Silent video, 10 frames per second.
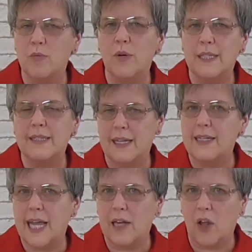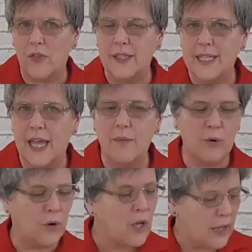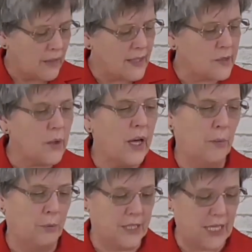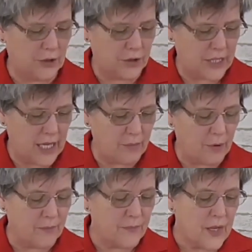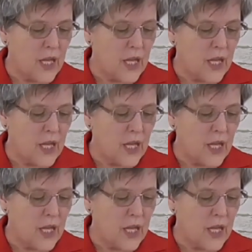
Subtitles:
you want to set down on the table. This will help protect your table.